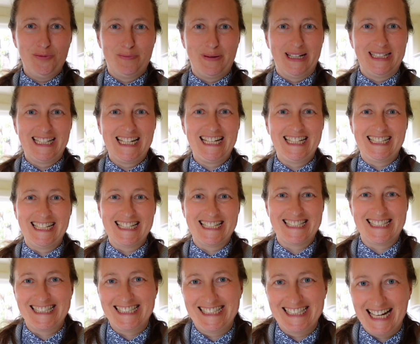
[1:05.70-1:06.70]
but it
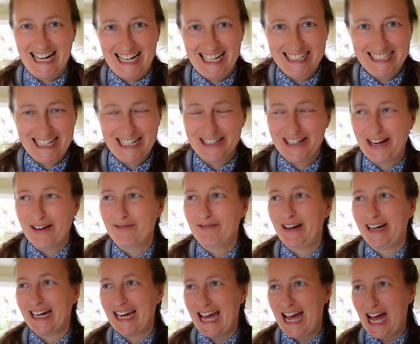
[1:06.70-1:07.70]
is done, and I'm
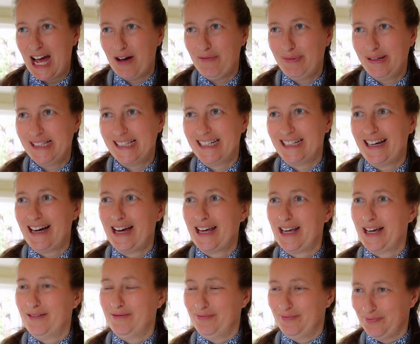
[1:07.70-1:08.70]
very happy that I
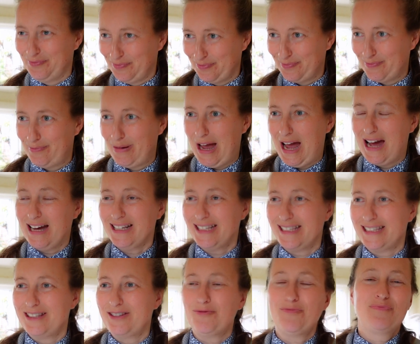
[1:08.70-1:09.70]
am
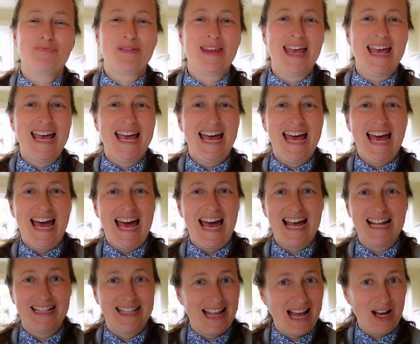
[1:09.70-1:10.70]
passed.
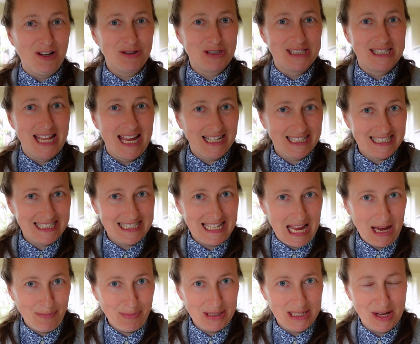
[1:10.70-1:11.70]
And now the next
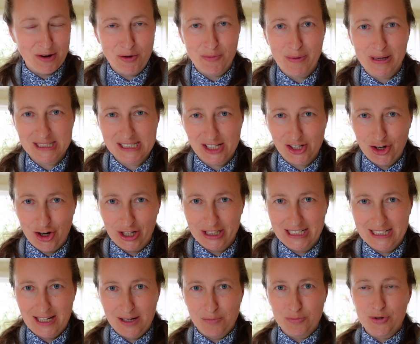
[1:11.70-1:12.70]
step in our Master
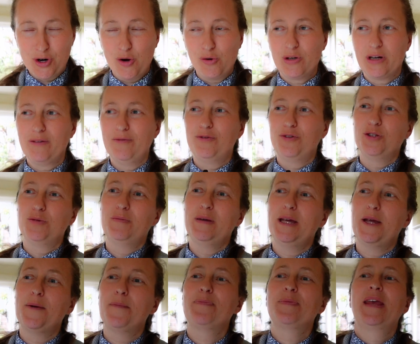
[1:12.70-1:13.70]
Gardening program would
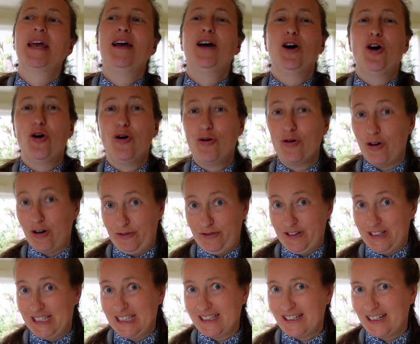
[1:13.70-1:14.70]
be
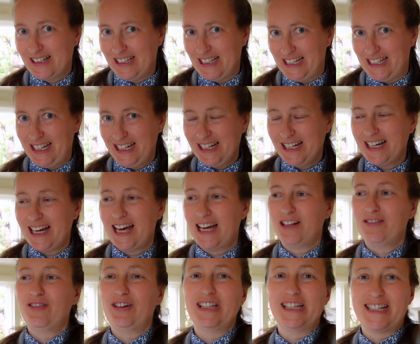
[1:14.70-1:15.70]
office, clinic,
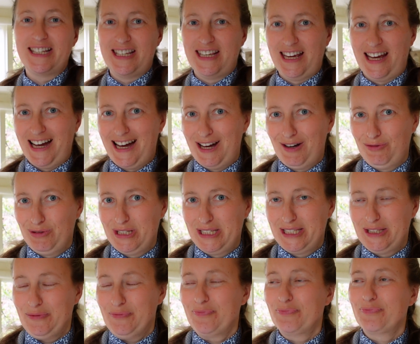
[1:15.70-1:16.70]
and volunteer hours.